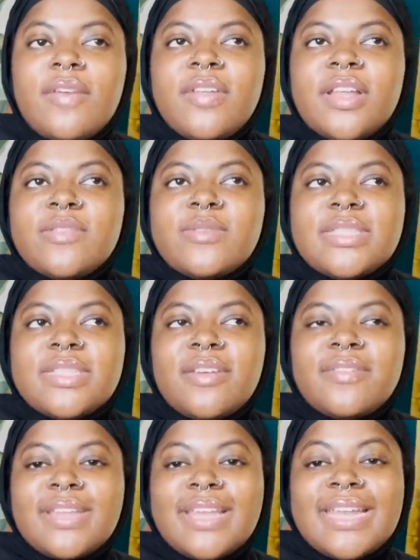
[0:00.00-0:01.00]
I feel like this is
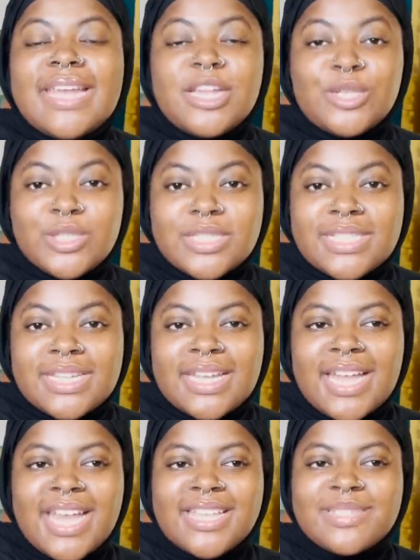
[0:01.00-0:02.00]
definitely an
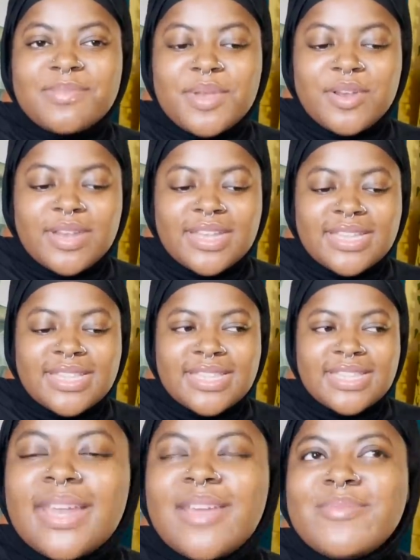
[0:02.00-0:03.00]
interesting
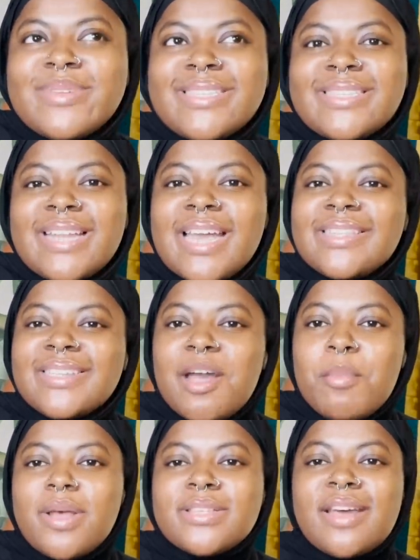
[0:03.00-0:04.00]
experience. It was nice to
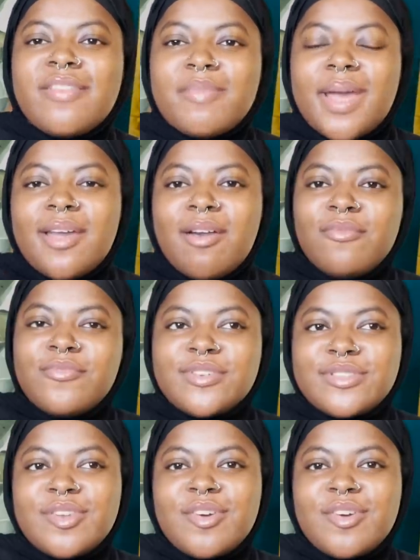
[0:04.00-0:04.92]
come outside of my comfort